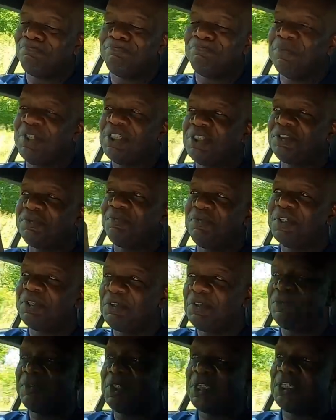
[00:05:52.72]
it's
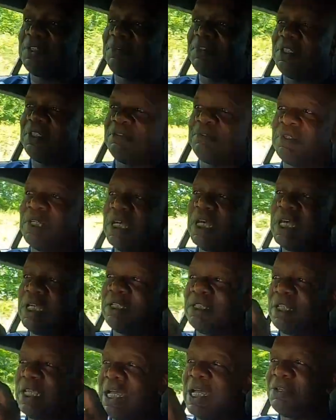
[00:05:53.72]
very forgiving,
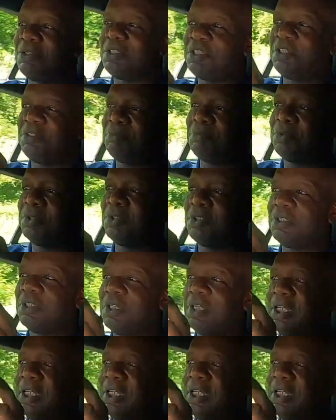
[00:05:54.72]
and Audi have put